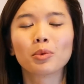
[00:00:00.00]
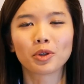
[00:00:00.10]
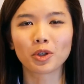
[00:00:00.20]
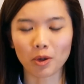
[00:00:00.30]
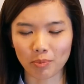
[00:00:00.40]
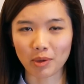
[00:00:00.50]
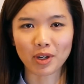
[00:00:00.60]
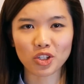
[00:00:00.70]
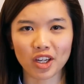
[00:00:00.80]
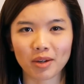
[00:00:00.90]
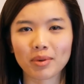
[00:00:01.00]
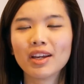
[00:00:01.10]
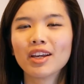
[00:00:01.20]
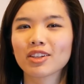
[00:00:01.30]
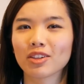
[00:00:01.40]
would not be much help.
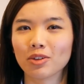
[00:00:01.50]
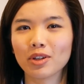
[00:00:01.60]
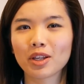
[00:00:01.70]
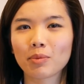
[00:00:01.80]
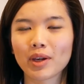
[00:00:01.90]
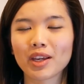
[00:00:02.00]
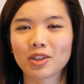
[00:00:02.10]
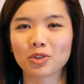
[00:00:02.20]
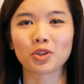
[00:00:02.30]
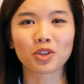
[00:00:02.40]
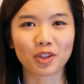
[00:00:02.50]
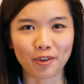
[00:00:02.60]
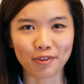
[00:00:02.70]
So the only way is to use your